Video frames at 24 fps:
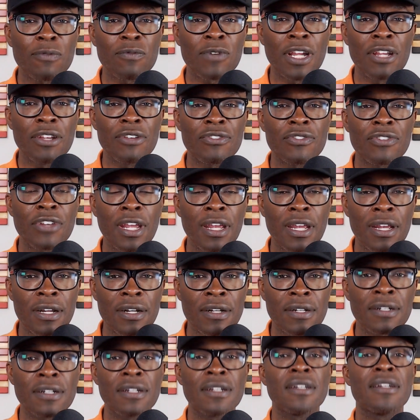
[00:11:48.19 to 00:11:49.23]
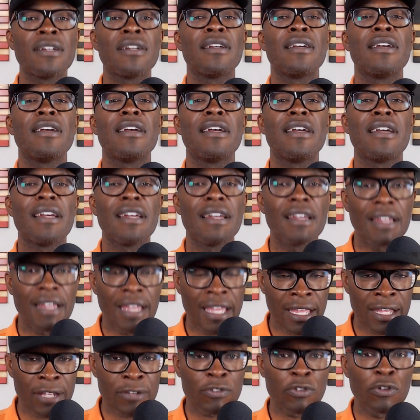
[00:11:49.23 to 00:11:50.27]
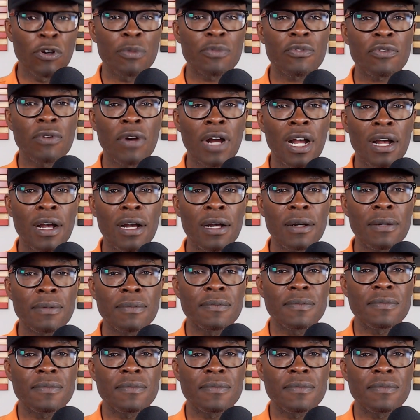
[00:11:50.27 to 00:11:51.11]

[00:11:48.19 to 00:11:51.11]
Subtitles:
rate, share, and subscribe.